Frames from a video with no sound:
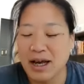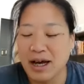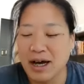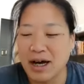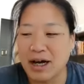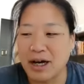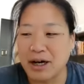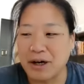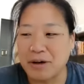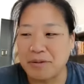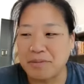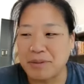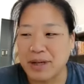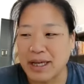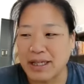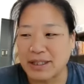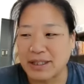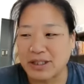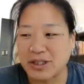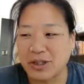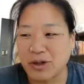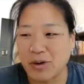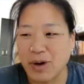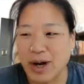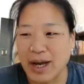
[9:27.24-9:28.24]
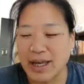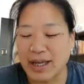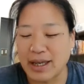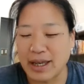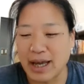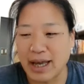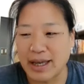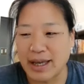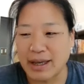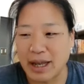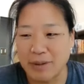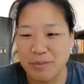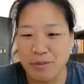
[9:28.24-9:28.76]
And so
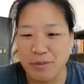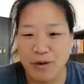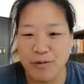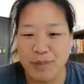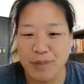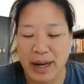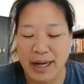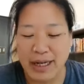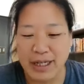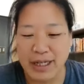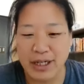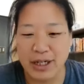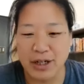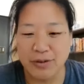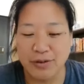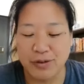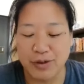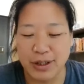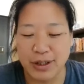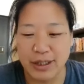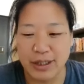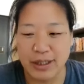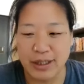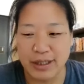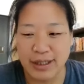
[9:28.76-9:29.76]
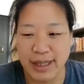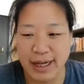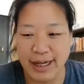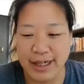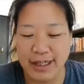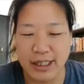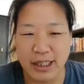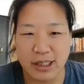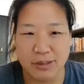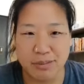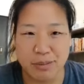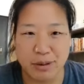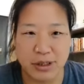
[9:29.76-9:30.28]
I moved back here for a
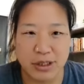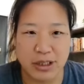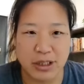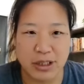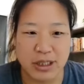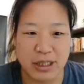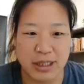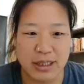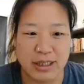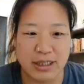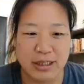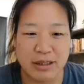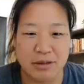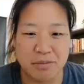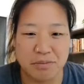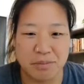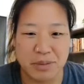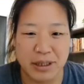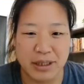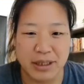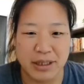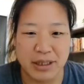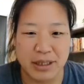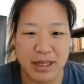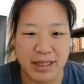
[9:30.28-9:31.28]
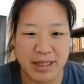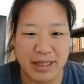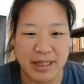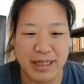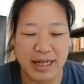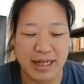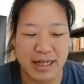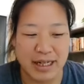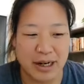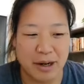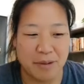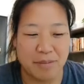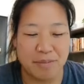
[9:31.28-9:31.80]
scientist position, but it
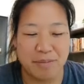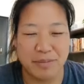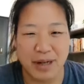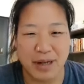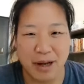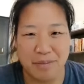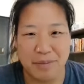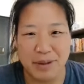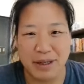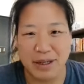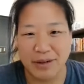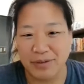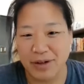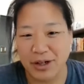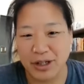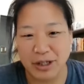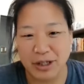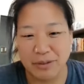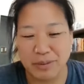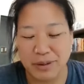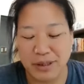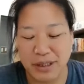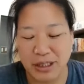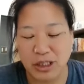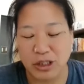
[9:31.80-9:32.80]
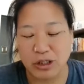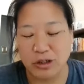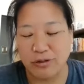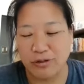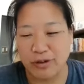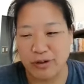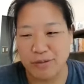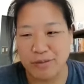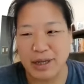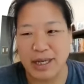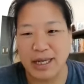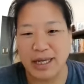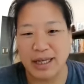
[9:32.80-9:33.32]
ended up not being a very good position
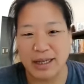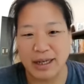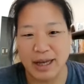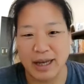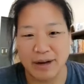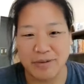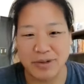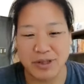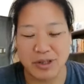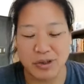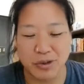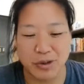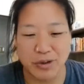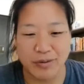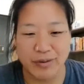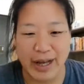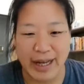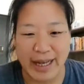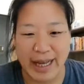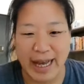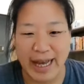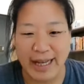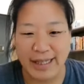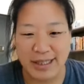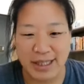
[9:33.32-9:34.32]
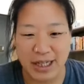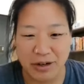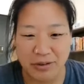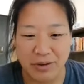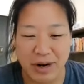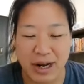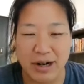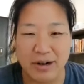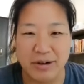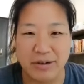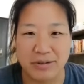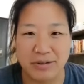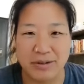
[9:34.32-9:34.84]
for me. I was sort of like asking
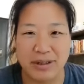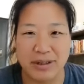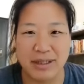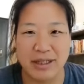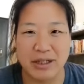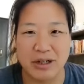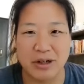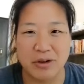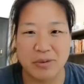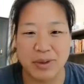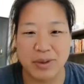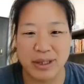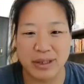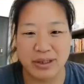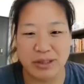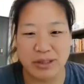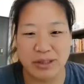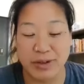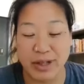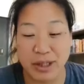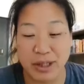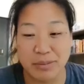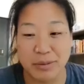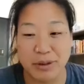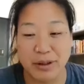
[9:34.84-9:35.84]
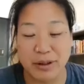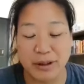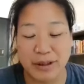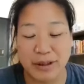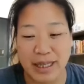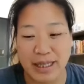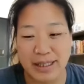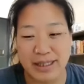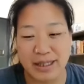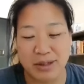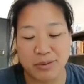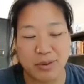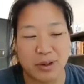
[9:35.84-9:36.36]
around, what else available,
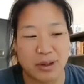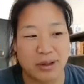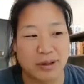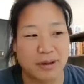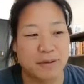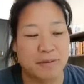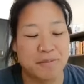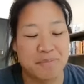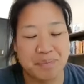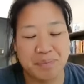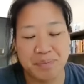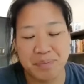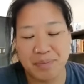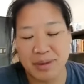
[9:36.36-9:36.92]
and they said, well,